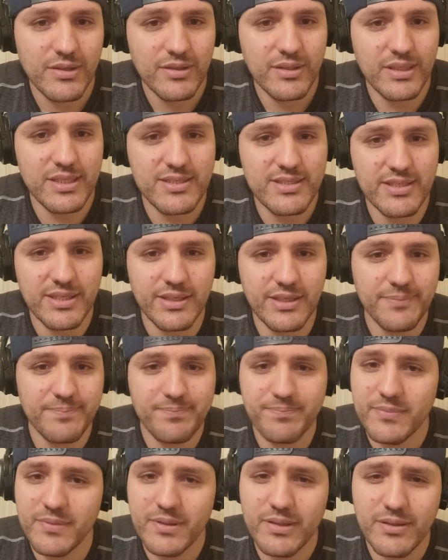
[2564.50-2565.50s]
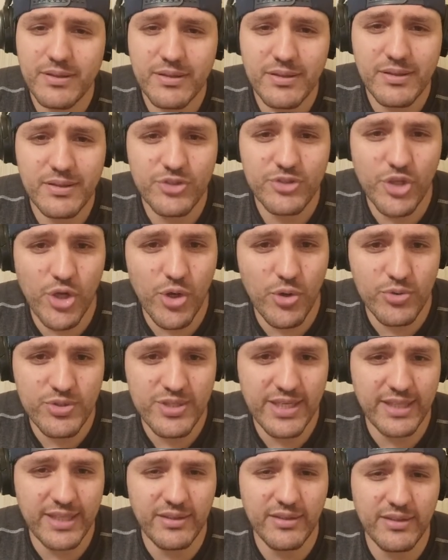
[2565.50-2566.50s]
Let's see. Joe
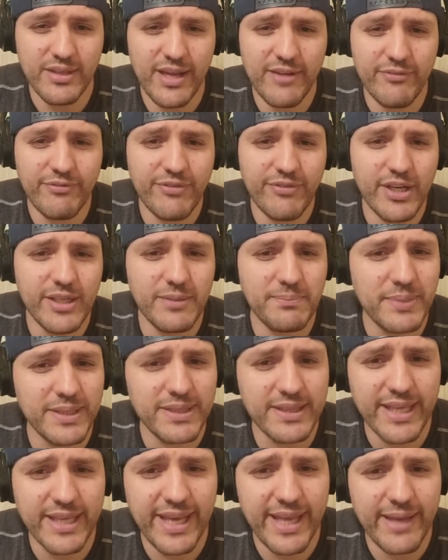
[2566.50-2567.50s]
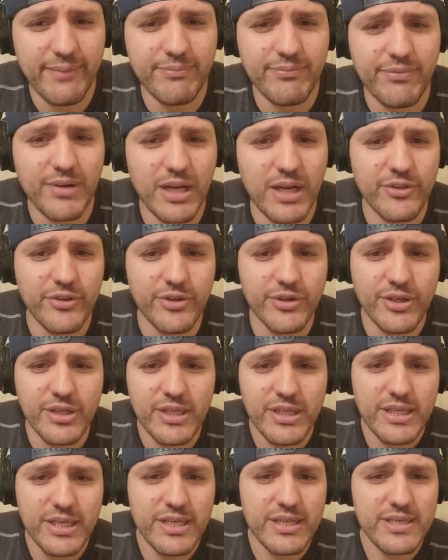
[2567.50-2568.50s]
said, not F U D, but the Apefather
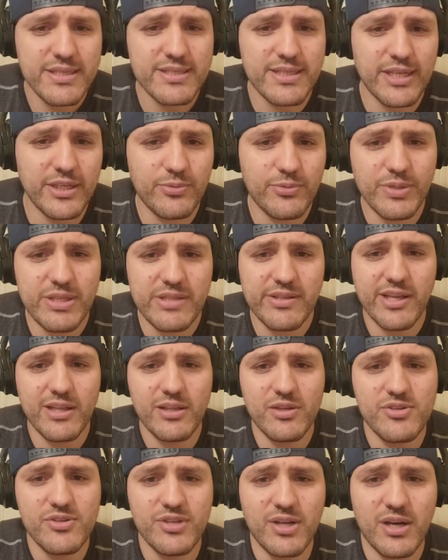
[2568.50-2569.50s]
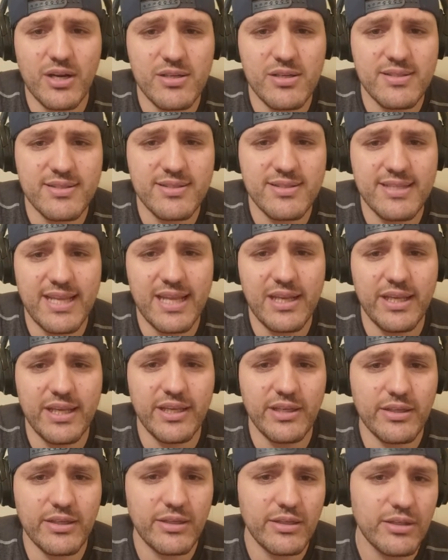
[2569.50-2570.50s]
said retailers are
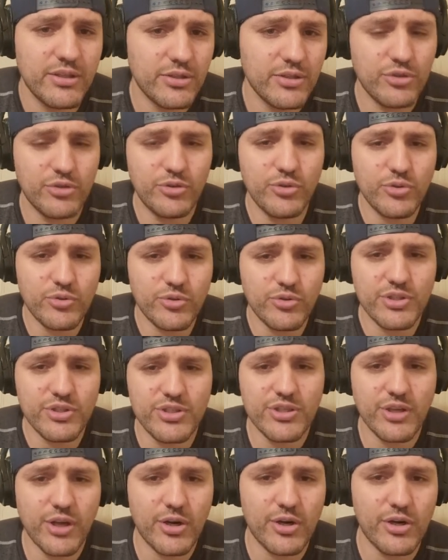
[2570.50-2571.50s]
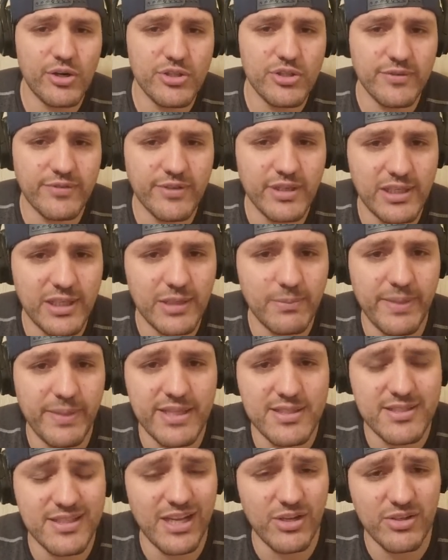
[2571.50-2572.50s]
selling due to the scourge of
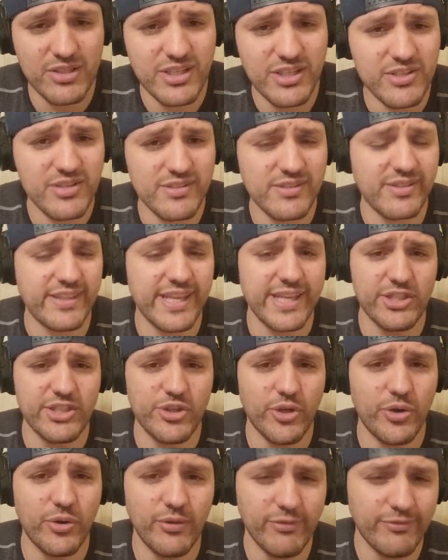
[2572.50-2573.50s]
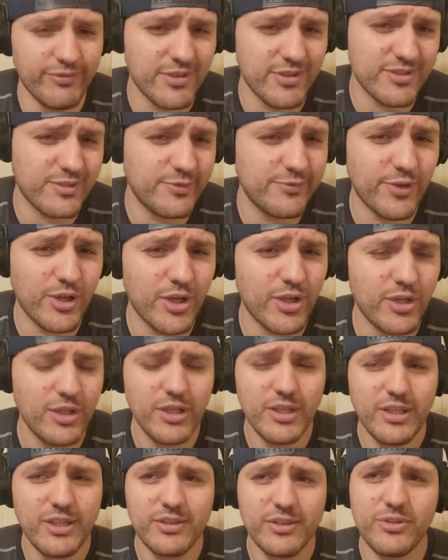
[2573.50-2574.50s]
clickbaits. Now, here's the thing, Joe. First of all,
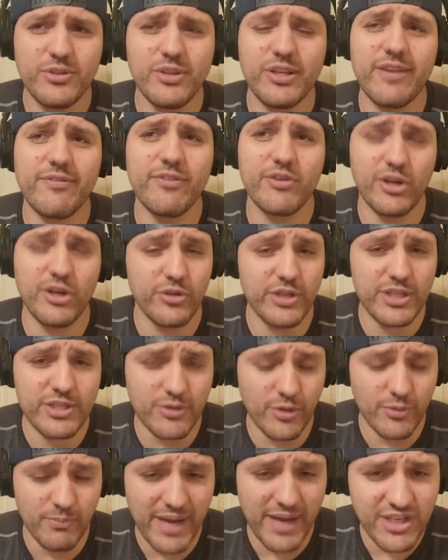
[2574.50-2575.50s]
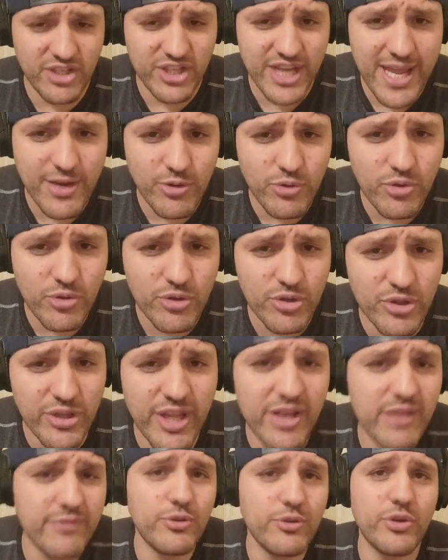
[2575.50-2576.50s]
you never, on this, on my channel,
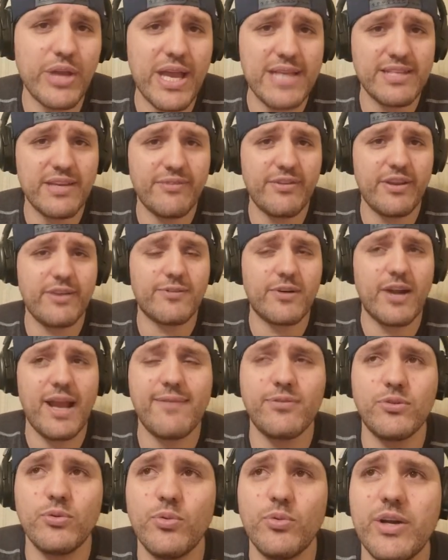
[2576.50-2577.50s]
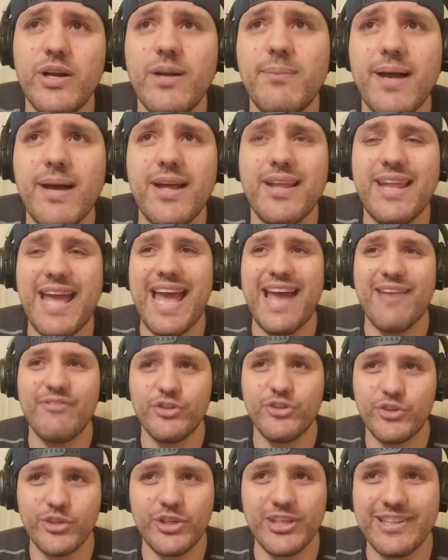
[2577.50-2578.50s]
none of you guys have ever have to worry about
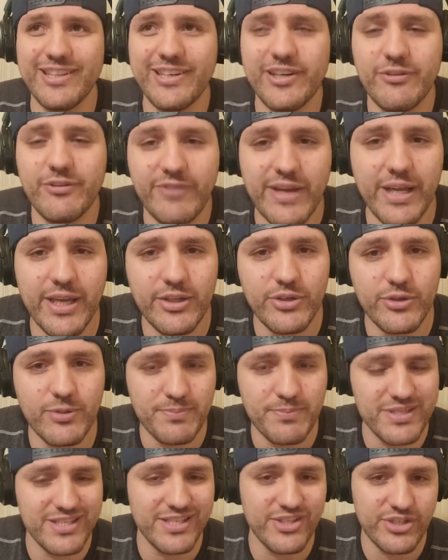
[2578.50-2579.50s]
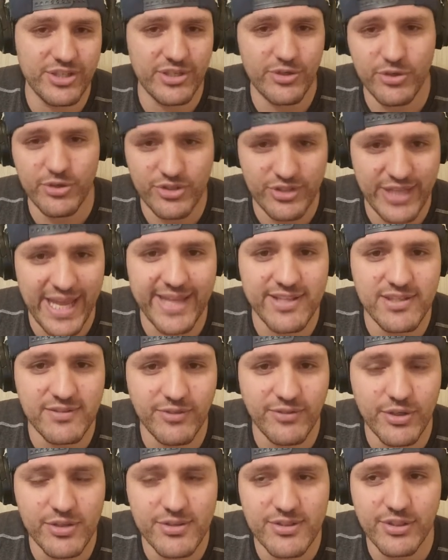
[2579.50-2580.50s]
having to clarify your position, your stance
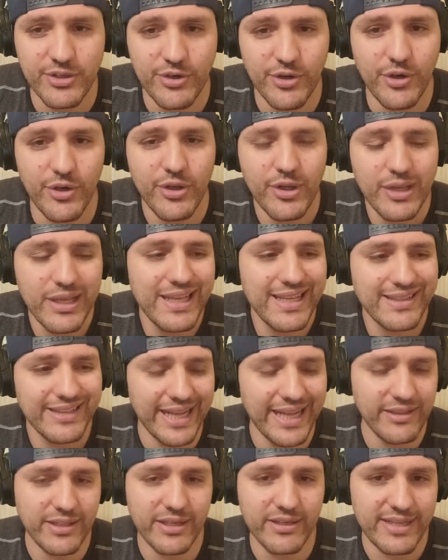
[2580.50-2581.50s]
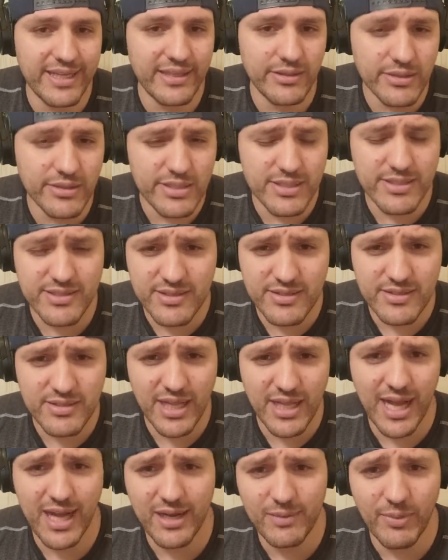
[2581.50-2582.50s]
first, you know? At the end of the day, this is
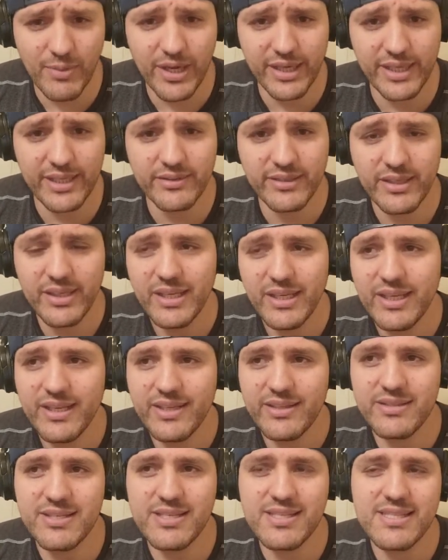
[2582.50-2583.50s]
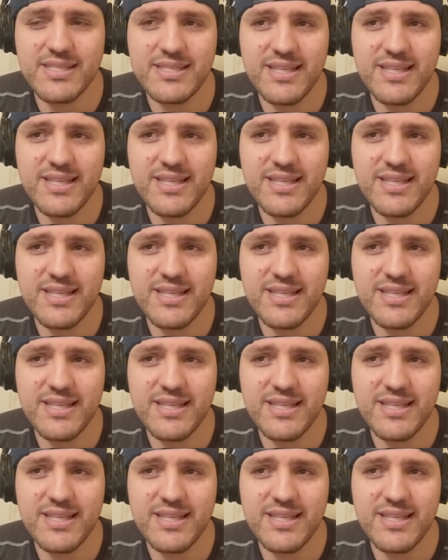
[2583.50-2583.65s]
stock market. This is